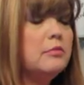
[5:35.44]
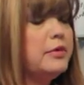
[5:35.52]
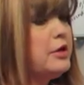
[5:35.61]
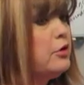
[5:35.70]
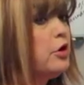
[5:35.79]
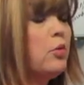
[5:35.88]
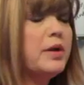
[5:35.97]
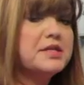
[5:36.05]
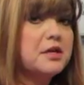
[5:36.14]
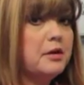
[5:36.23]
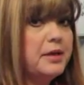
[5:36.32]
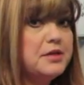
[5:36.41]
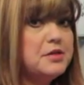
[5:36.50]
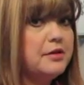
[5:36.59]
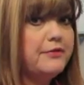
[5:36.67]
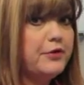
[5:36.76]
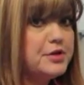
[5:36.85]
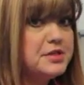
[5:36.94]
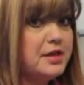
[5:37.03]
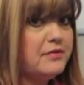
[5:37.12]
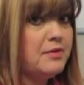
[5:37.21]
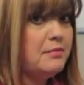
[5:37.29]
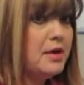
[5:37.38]
We don't know what it's going to be until the first day
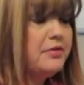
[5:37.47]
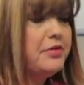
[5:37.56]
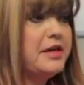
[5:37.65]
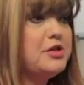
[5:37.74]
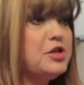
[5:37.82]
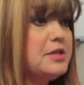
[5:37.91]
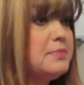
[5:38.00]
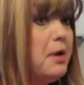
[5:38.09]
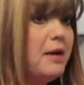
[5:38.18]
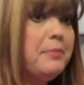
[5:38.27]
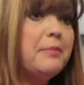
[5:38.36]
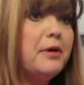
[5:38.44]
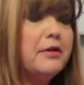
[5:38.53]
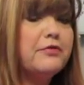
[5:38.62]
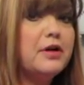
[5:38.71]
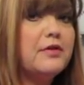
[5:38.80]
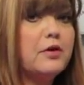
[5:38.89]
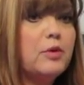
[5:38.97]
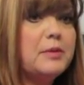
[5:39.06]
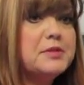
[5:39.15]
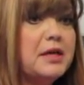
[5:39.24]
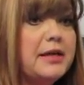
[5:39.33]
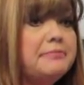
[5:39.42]
of the month. They just pop up on the front of our
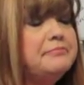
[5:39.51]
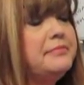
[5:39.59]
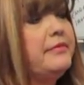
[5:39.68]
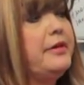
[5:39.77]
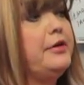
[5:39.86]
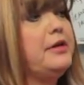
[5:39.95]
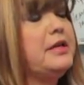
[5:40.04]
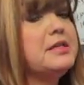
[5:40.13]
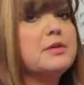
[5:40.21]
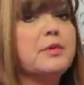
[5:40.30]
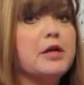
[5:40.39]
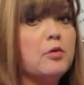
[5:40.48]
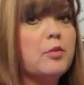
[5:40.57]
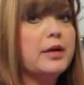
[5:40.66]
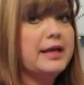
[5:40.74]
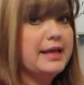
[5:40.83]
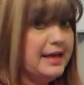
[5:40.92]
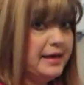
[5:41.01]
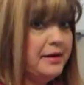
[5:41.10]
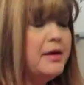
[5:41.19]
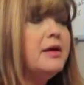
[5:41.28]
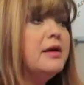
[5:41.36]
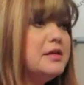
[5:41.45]
website. There it is, and we know what we're going to get.
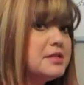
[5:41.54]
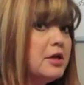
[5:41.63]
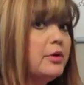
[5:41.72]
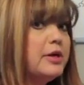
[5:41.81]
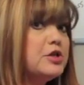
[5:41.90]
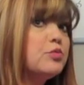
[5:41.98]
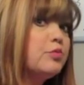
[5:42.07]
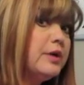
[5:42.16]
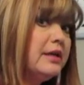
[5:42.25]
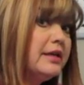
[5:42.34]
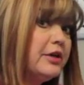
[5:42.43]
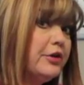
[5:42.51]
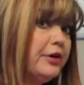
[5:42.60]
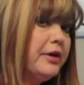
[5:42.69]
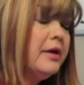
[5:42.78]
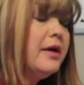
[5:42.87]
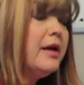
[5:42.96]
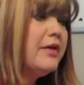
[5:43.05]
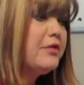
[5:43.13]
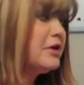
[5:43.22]
So it's really good. If you're